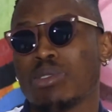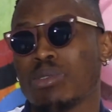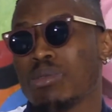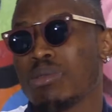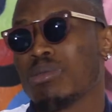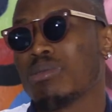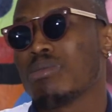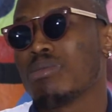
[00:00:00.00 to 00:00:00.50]

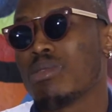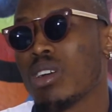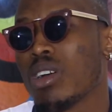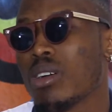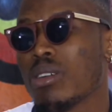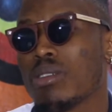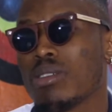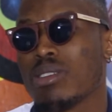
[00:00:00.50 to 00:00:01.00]
So
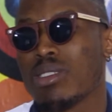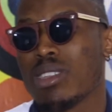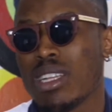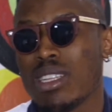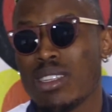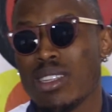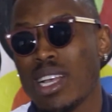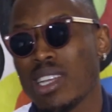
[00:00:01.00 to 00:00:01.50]

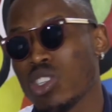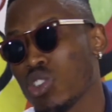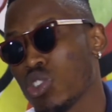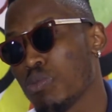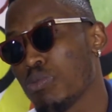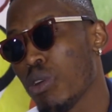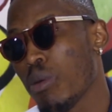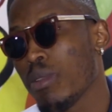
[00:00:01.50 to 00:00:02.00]
I think that's
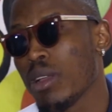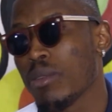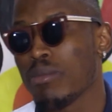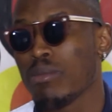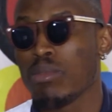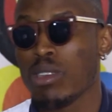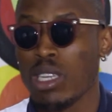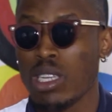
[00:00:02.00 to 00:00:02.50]
just a problem,
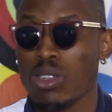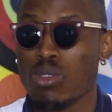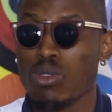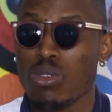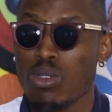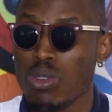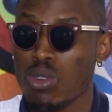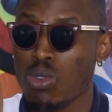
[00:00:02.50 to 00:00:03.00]
being
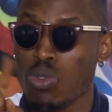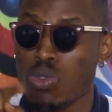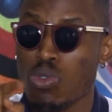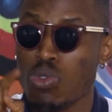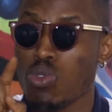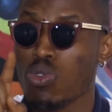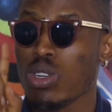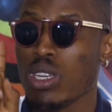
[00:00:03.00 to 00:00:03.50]

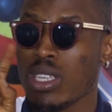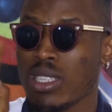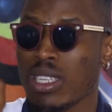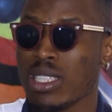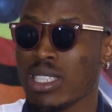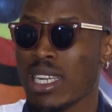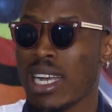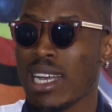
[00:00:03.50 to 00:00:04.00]
who is
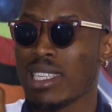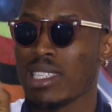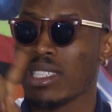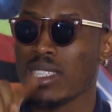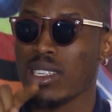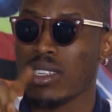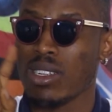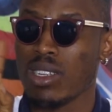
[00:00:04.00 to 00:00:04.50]
in charge.
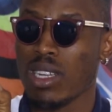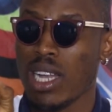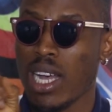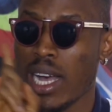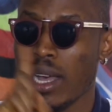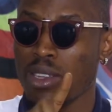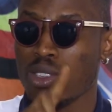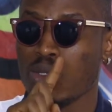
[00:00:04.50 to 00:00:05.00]

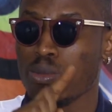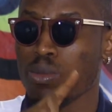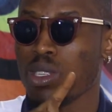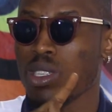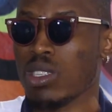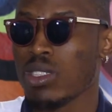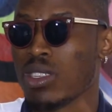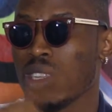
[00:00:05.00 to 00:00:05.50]
I should
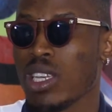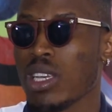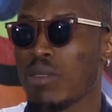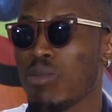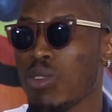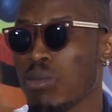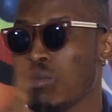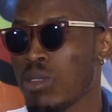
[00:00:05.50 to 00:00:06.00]
be, is it
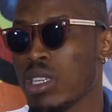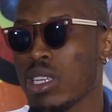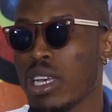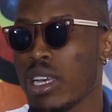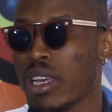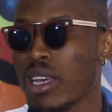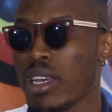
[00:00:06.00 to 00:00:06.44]
him or me?